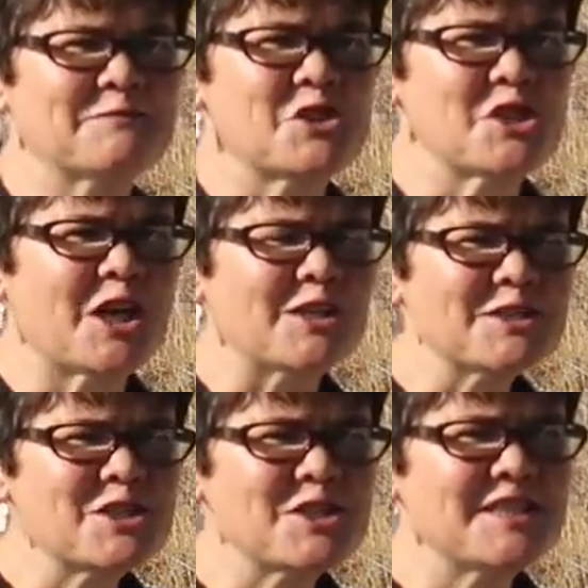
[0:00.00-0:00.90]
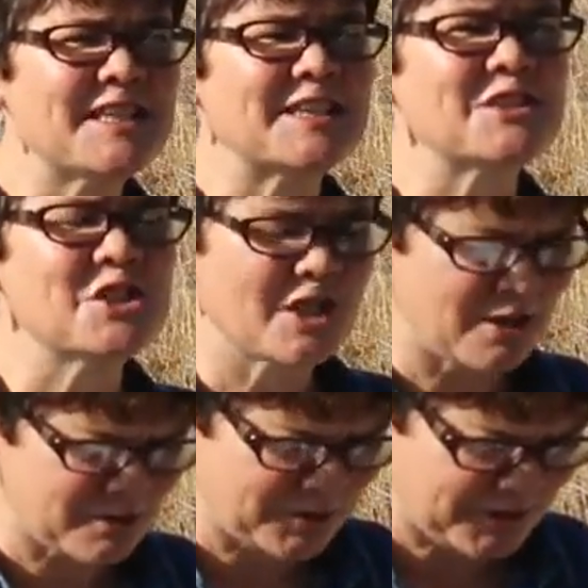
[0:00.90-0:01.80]
of geology and
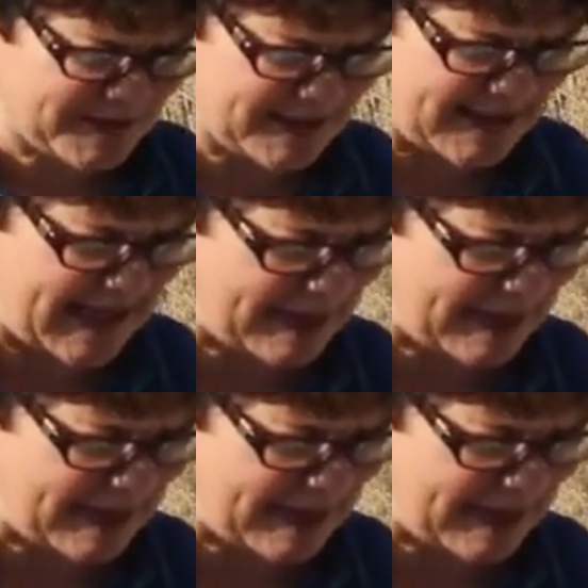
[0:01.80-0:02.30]
geography and